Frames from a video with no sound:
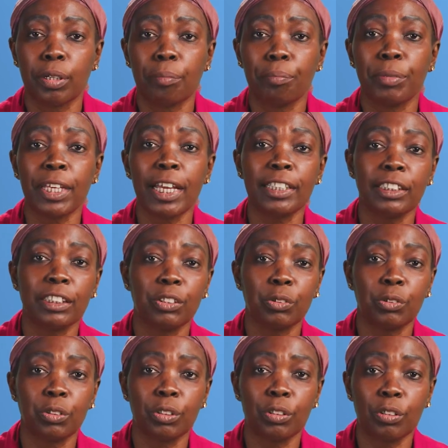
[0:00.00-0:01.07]

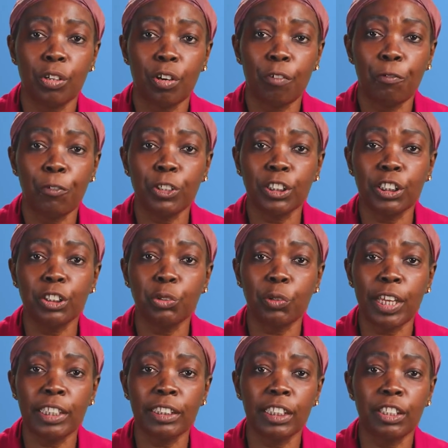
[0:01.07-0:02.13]
Beatitude, 14 to
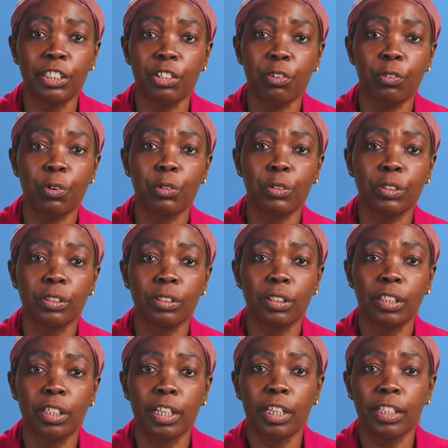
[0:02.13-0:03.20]
18-year-olds,
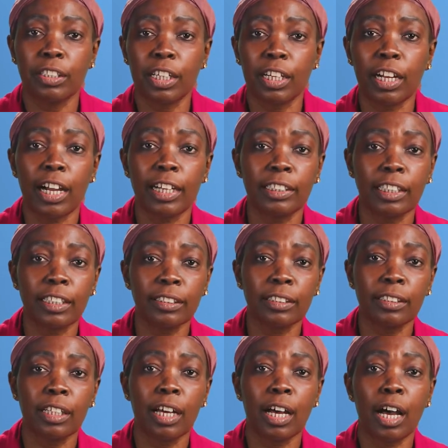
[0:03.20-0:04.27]
young
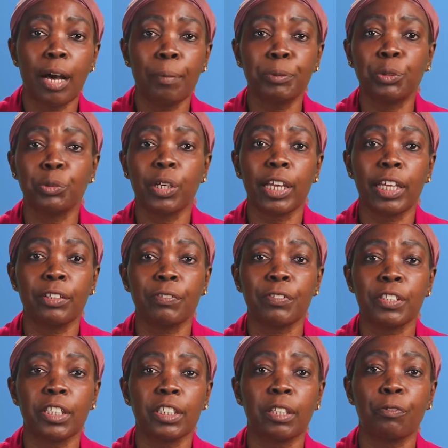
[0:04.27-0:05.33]
adults up to end of
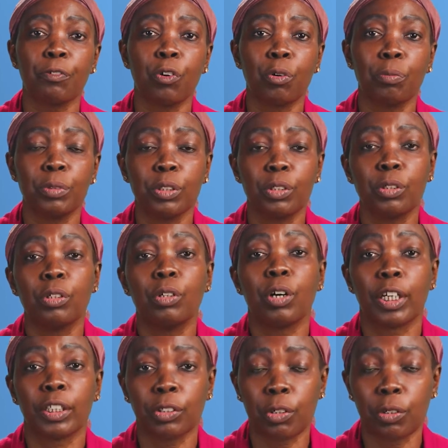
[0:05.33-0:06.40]
sixth form
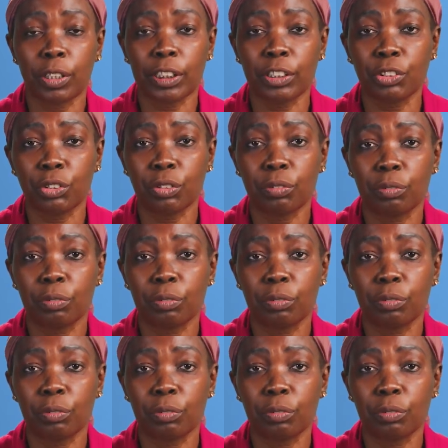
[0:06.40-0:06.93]
and college.